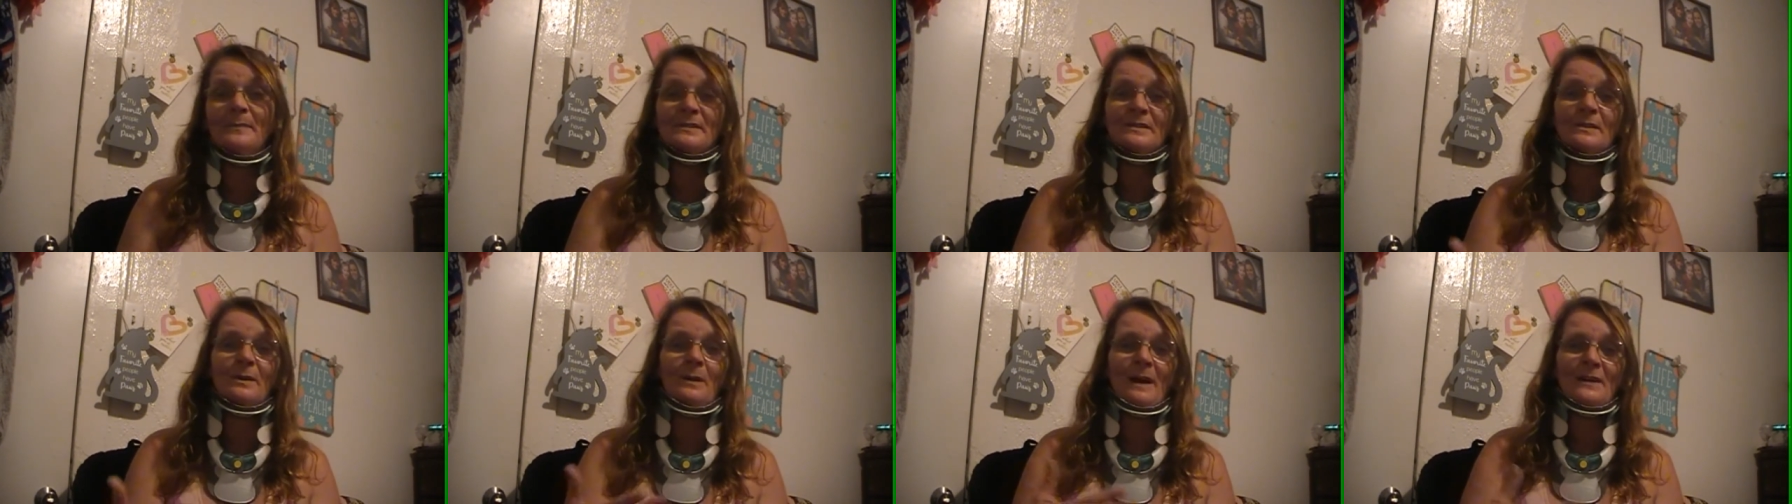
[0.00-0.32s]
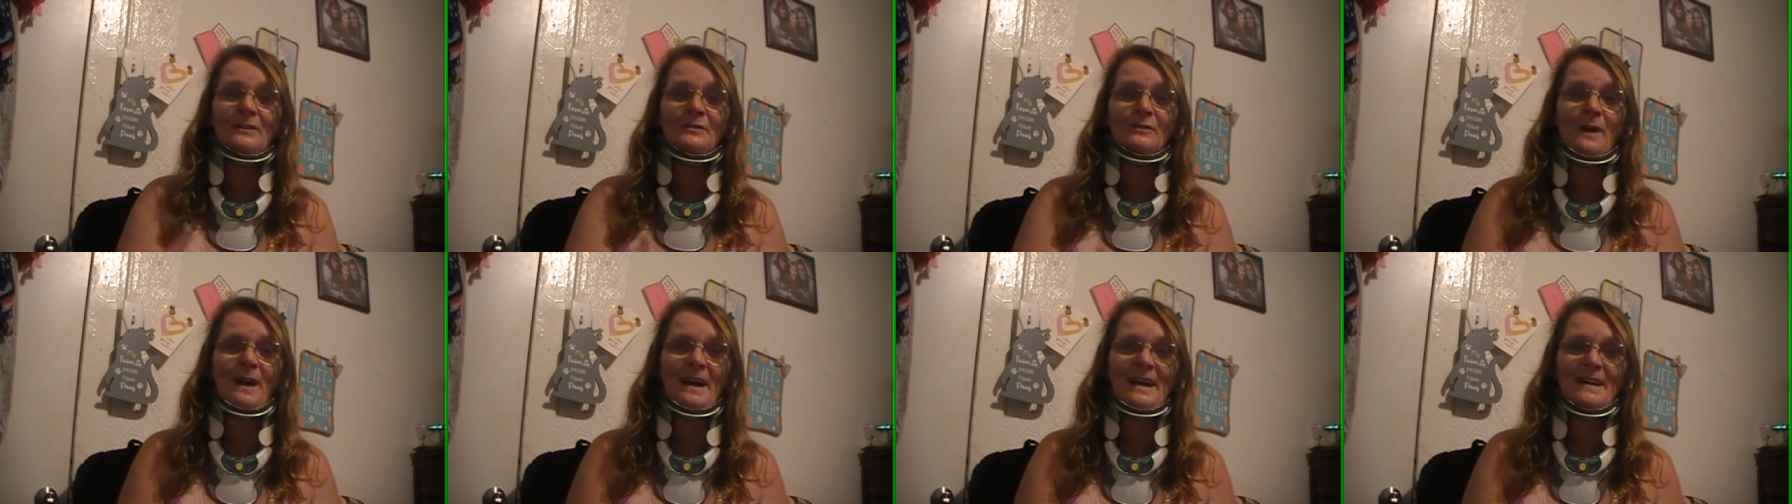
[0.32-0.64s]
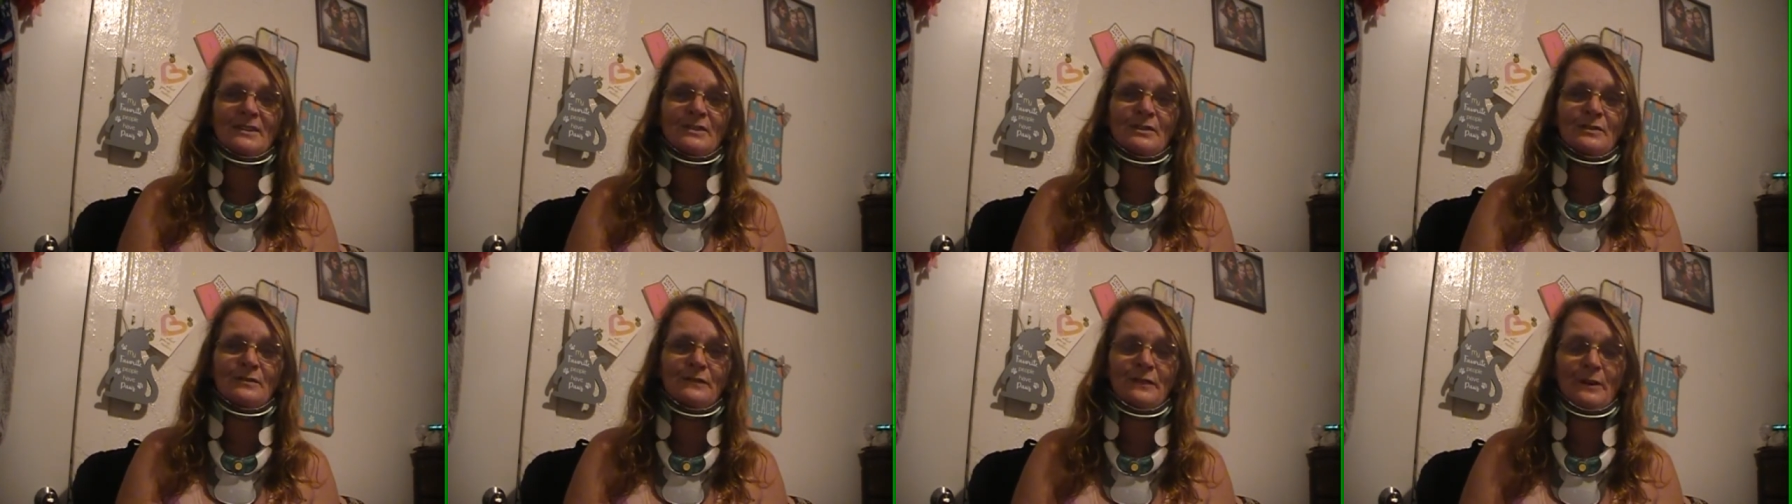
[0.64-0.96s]
so I try
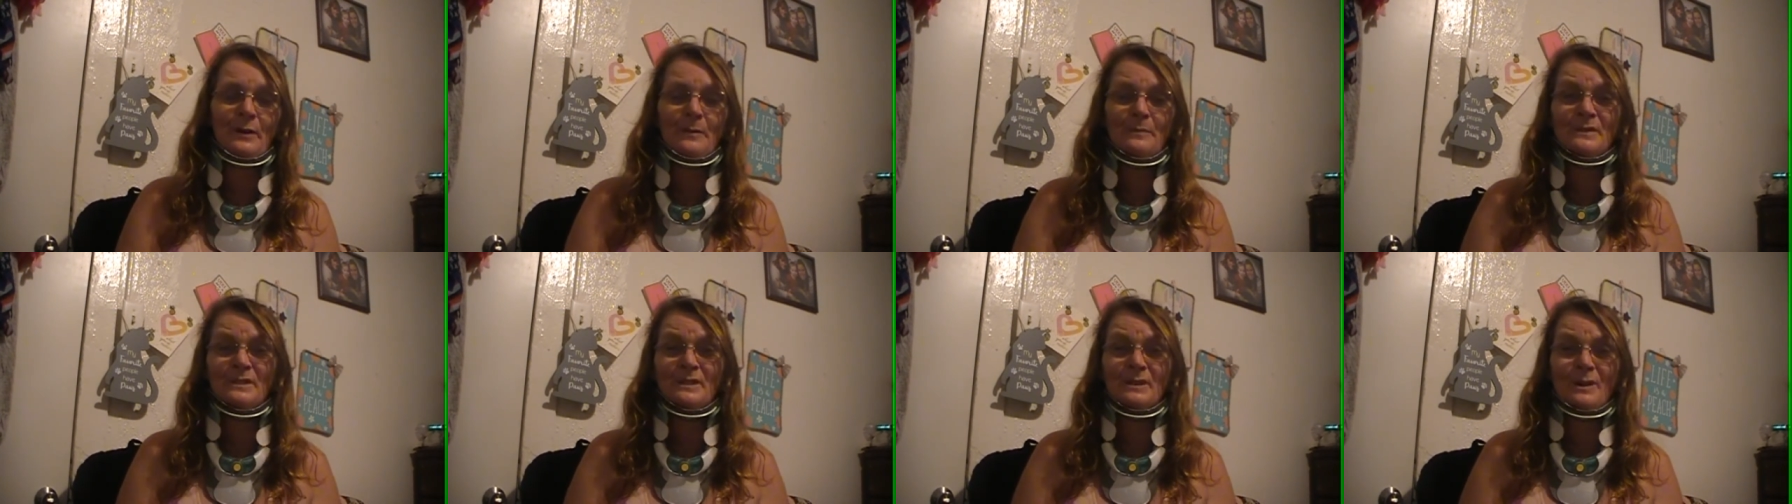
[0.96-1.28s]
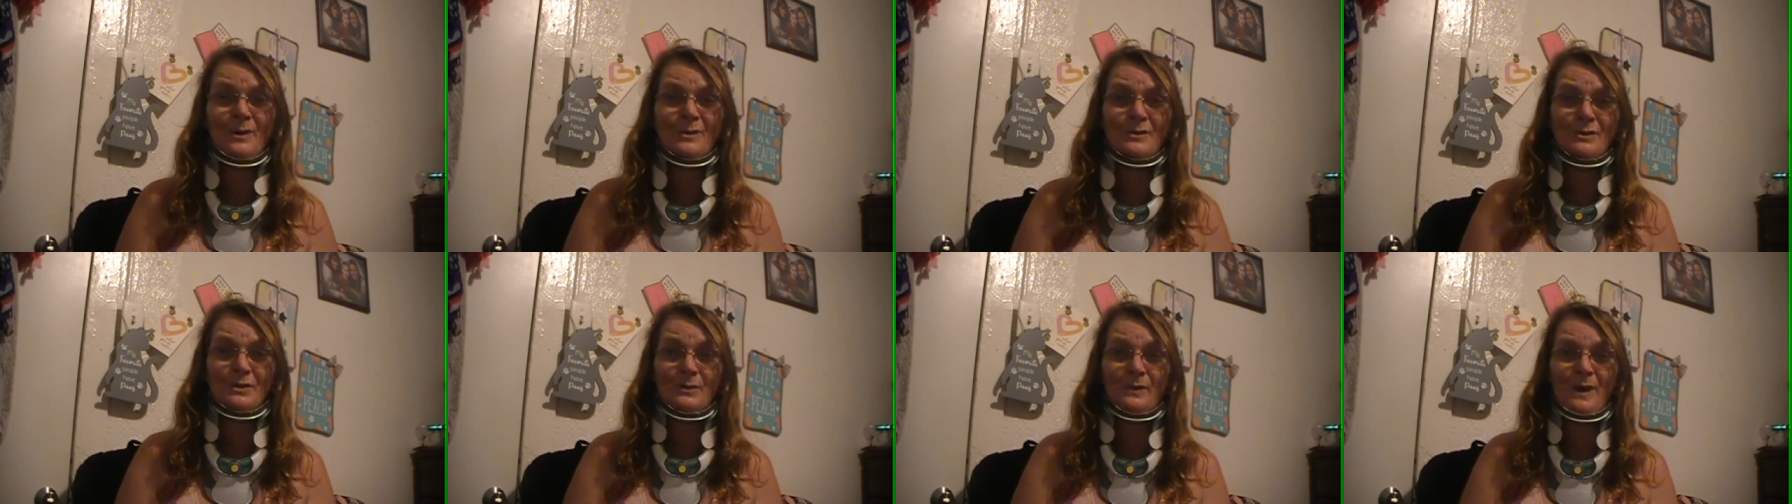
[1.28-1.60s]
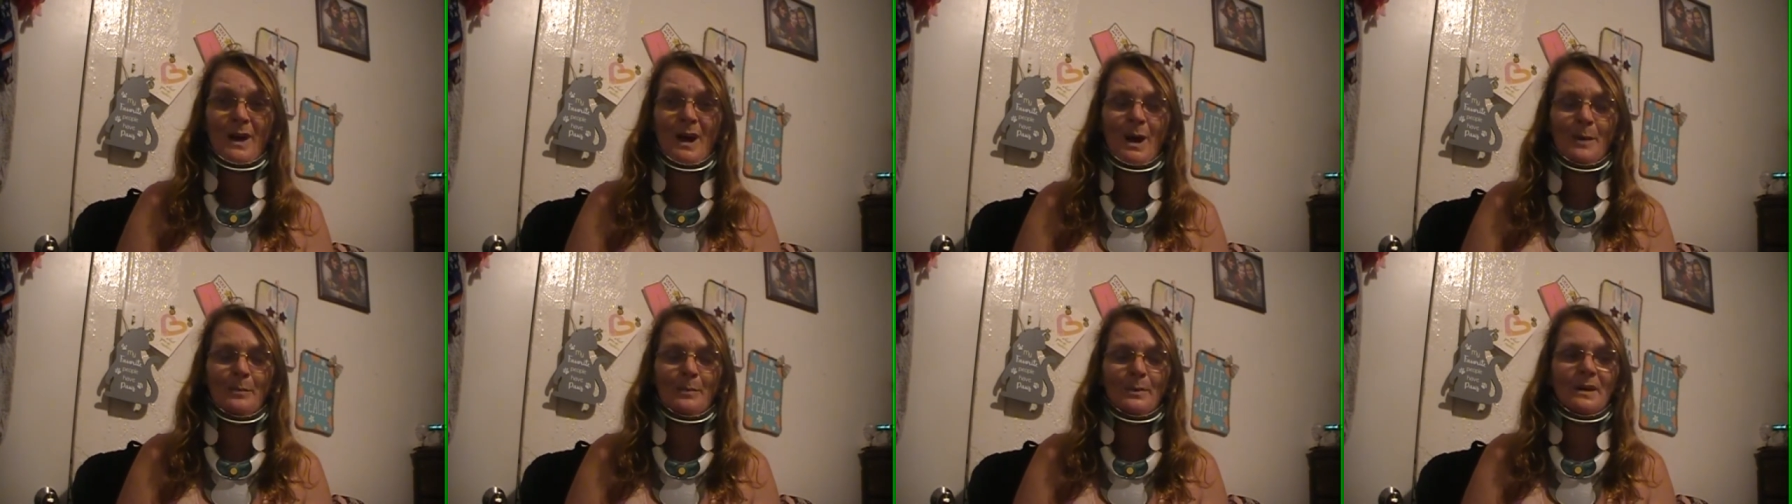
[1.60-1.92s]
and do films closer
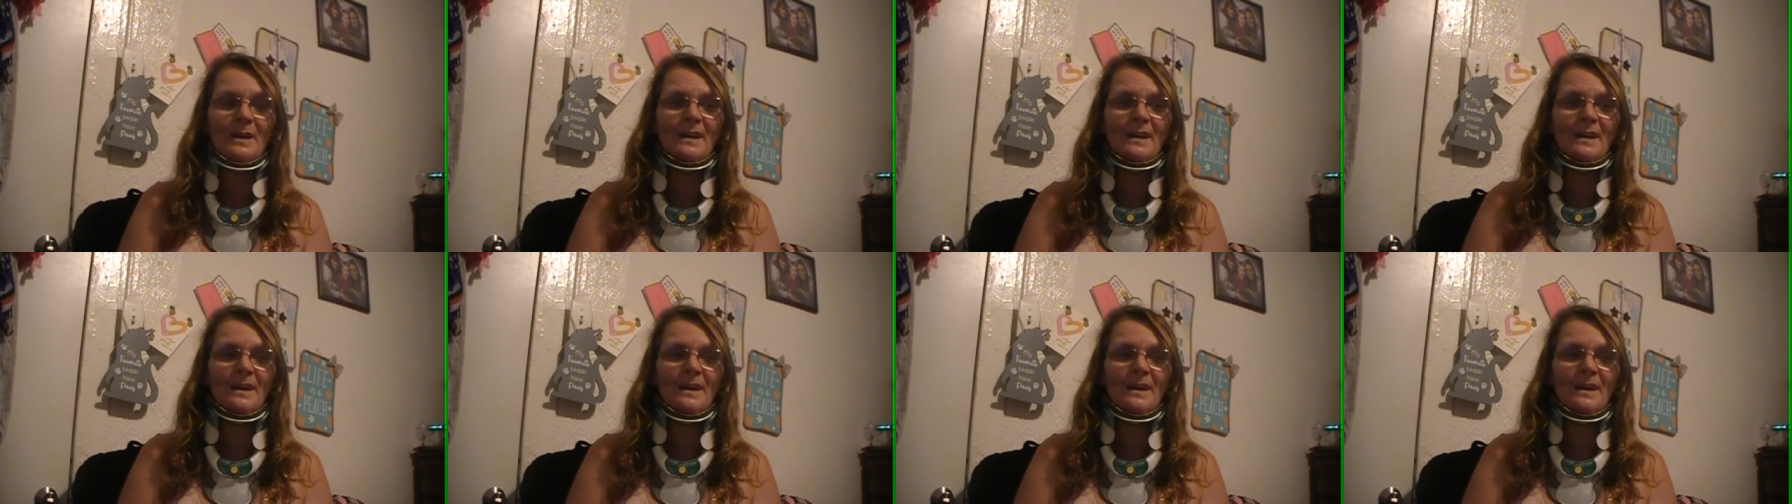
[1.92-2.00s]
up.